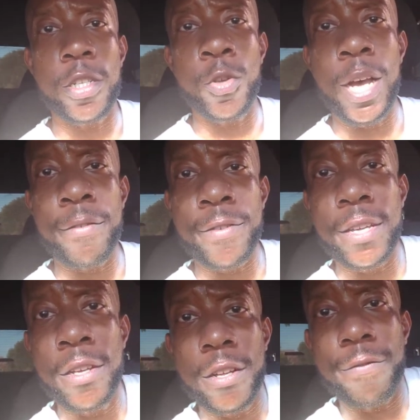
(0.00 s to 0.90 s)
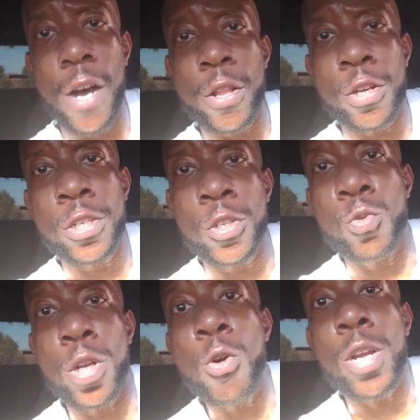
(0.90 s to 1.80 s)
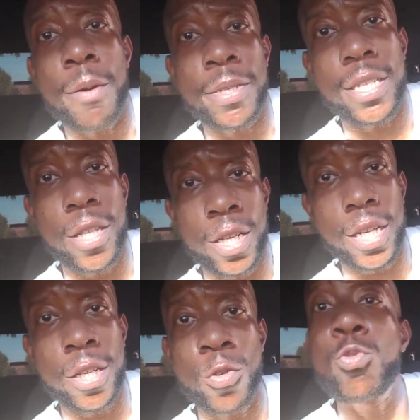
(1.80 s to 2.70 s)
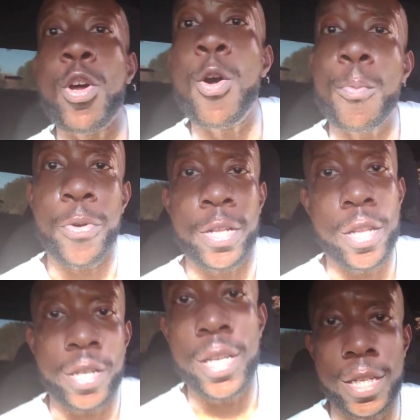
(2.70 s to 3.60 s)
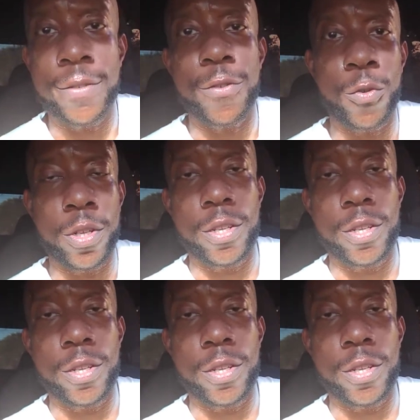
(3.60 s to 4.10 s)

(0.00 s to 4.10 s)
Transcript: You have fathers who don't come see their kids, who don't bring their kids food.